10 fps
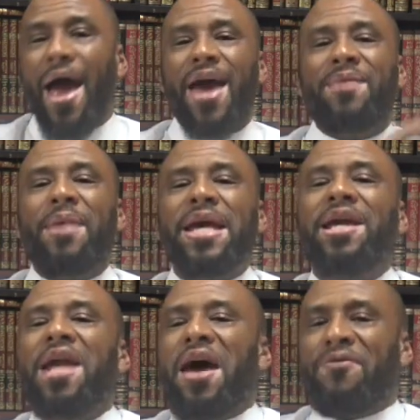and
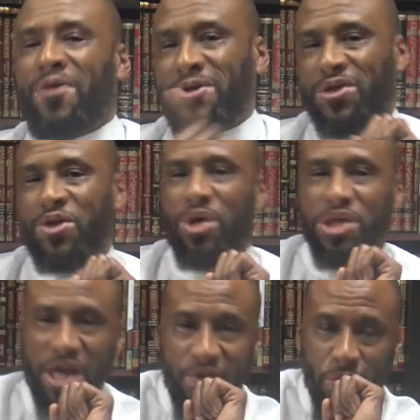making efforts to
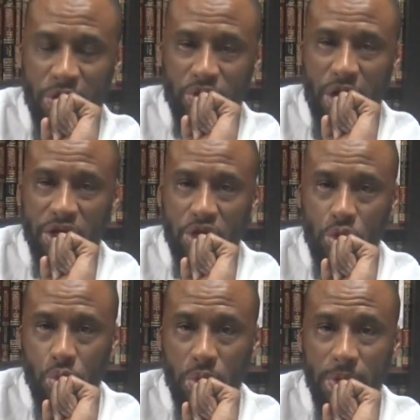achieve what you're trying to
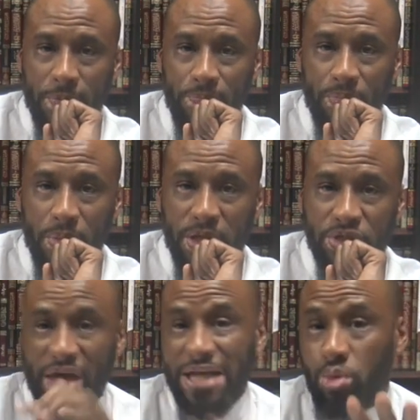do.
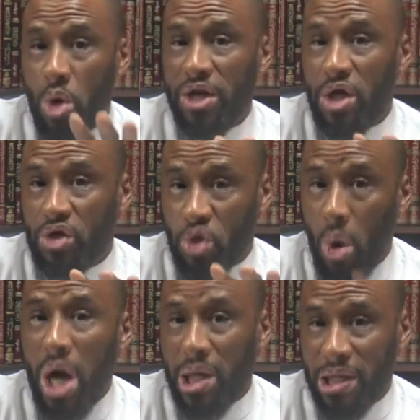So that's what
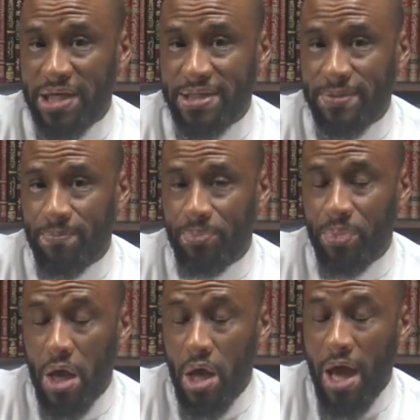tawakkul is.
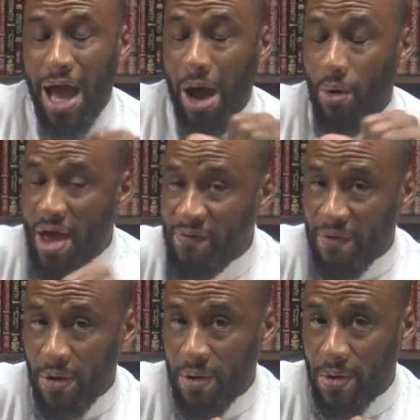
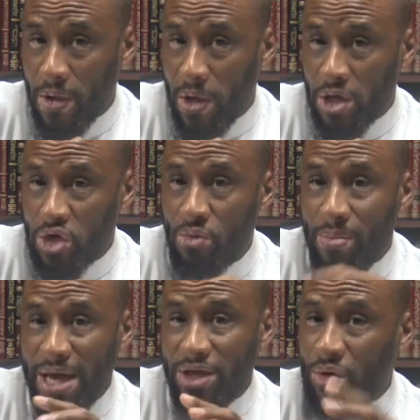However, you
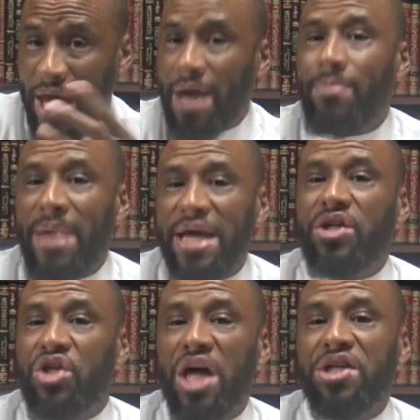may you can't make
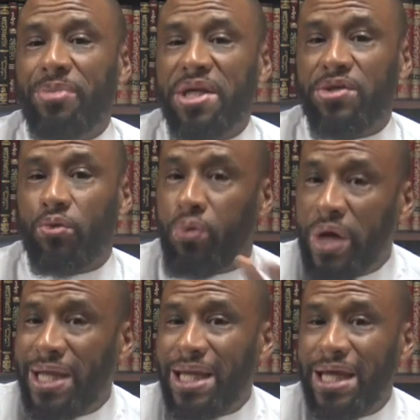judgments
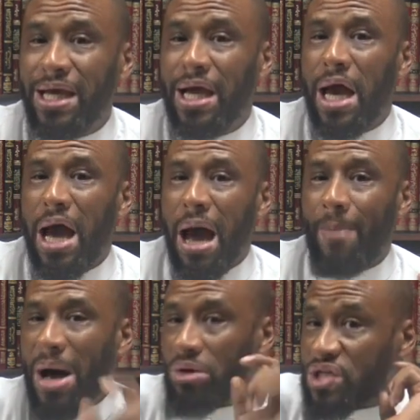really
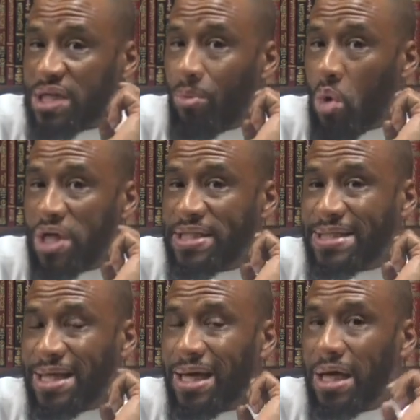about
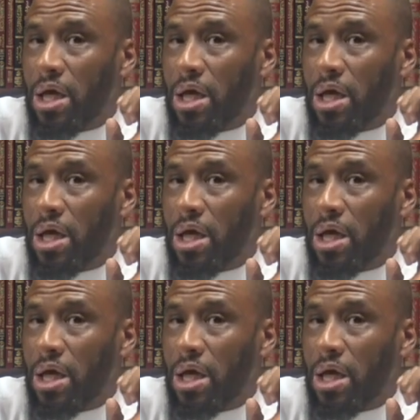someone's